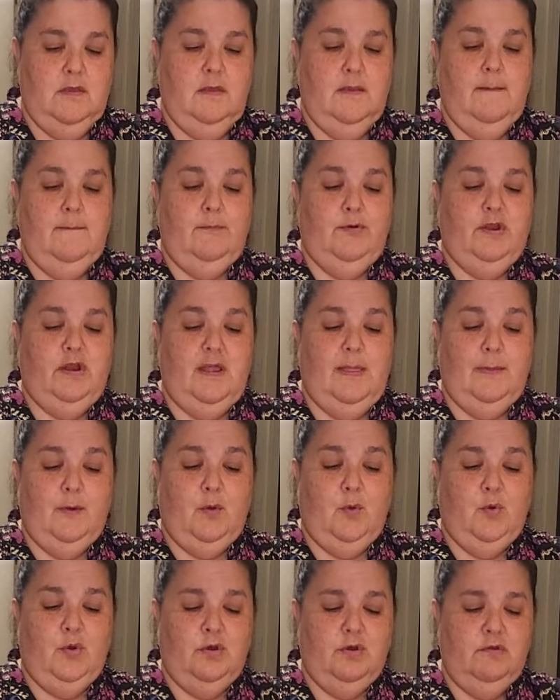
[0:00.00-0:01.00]
Put it on the
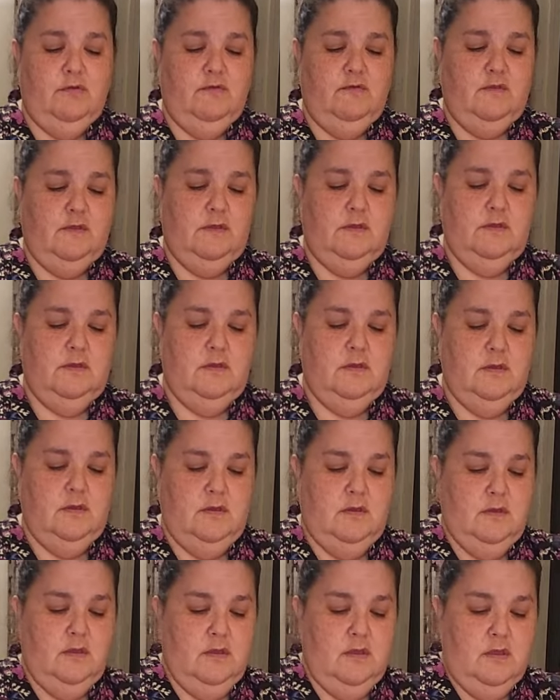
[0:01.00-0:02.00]
corners,
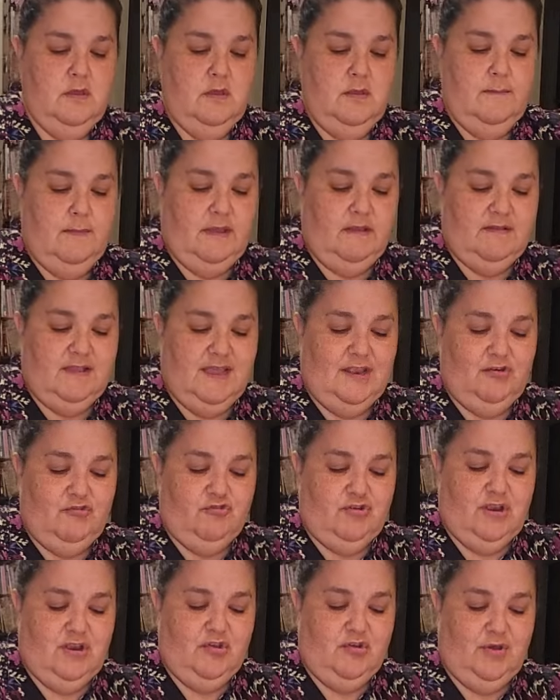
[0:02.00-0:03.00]
because again, you're
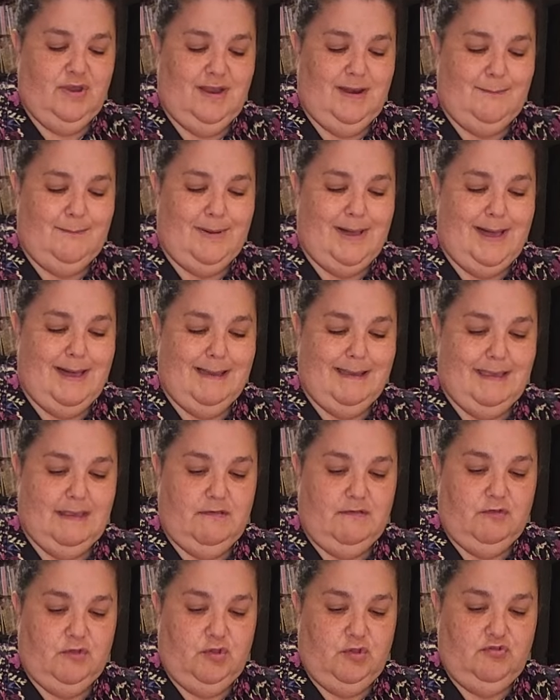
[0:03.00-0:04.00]
trying to create a
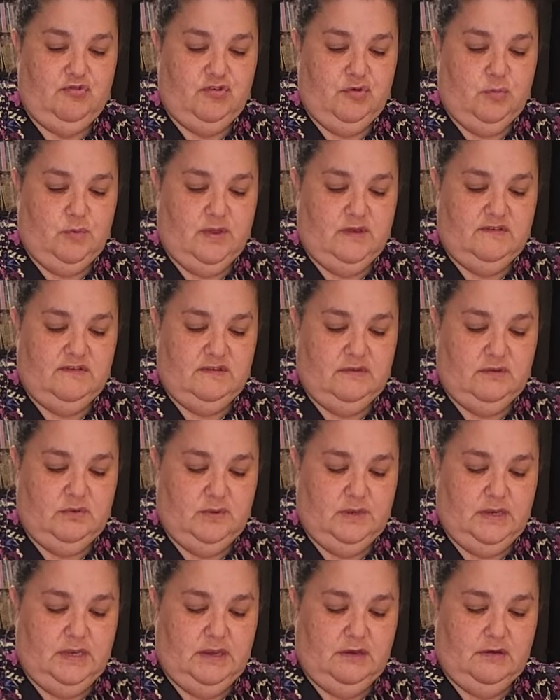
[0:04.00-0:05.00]
pocket, so you don't want to
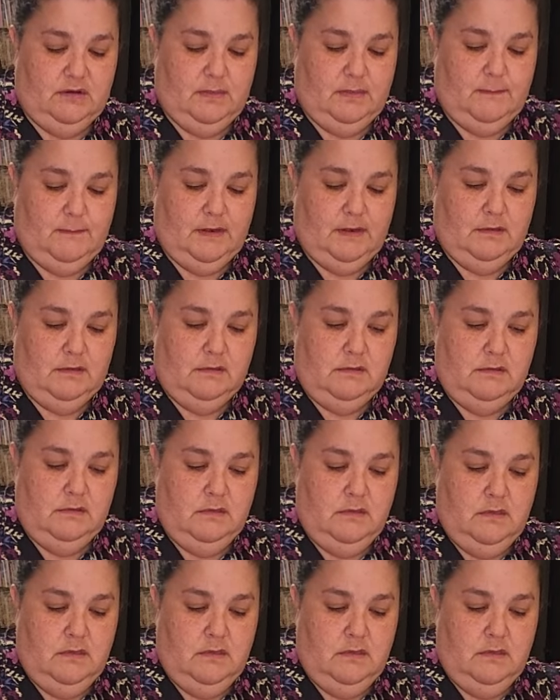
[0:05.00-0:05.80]
adhere it in the middle.